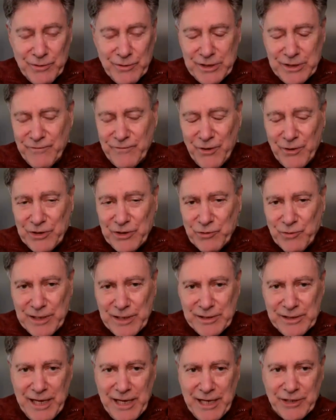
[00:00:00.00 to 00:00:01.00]
So he's a very
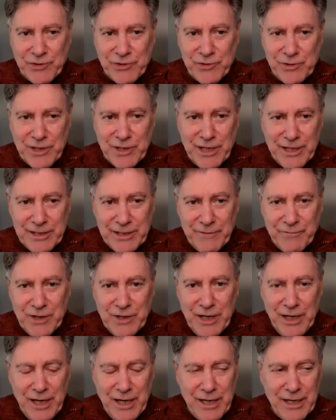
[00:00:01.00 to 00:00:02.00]
transactional kind
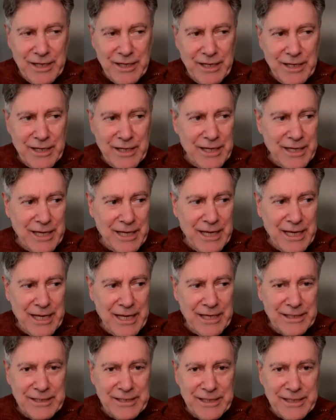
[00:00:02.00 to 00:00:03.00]
of guy.
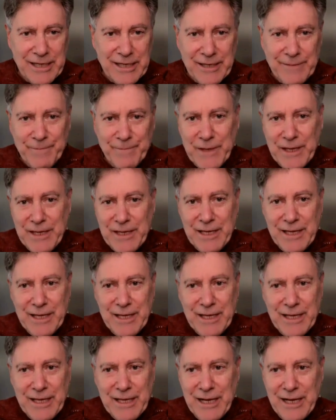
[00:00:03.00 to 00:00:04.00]
And um,
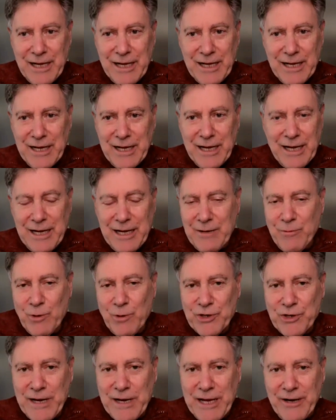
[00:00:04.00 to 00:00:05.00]
I
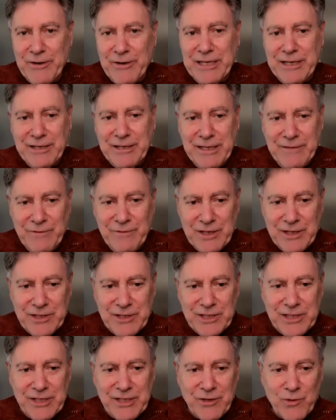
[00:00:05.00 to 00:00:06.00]
wonder how he could even
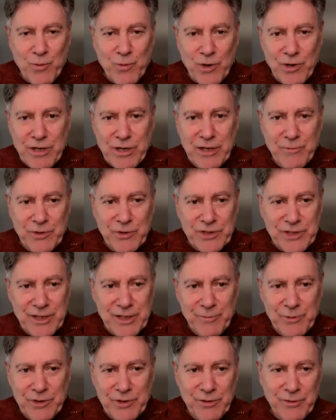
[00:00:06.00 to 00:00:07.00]
consider working with
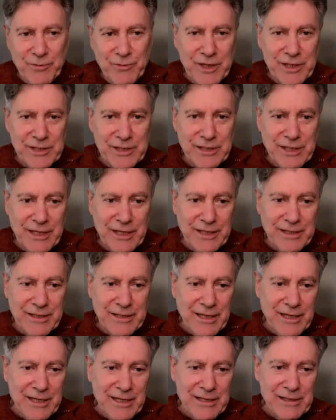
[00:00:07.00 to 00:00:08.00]
someone who thinks
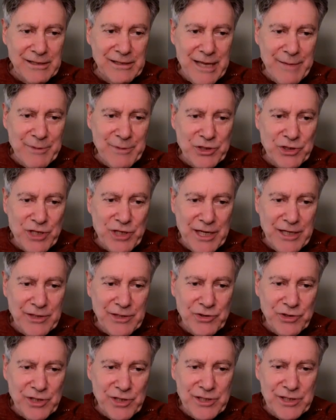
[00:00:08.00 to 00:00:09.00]
that climate
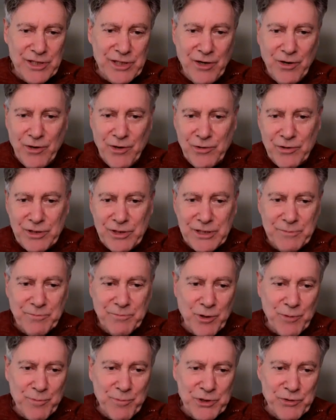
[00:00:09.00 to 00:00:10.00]
change is a
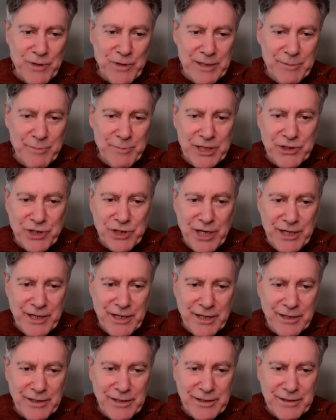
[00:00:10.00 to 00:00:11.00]
hoax yeah. perpetrated by
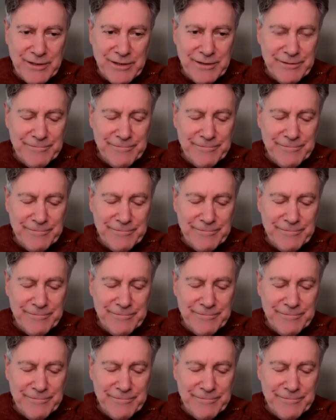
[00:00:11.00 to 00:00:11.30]
China.